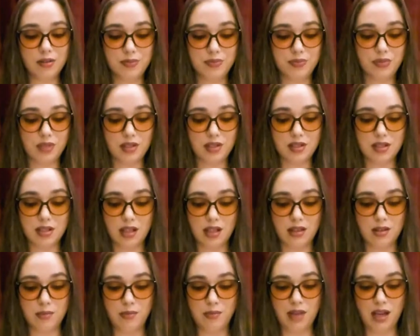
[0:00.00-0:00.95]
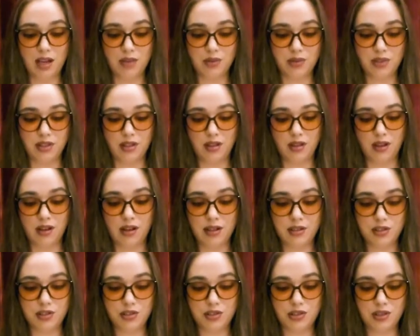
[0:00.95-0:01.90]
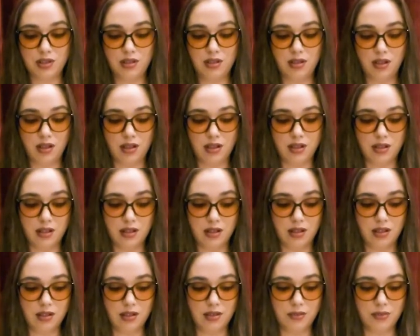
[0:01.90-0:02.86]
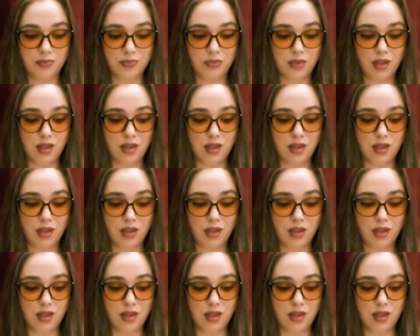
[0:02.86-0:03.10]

said the man with the large chin, yawning again.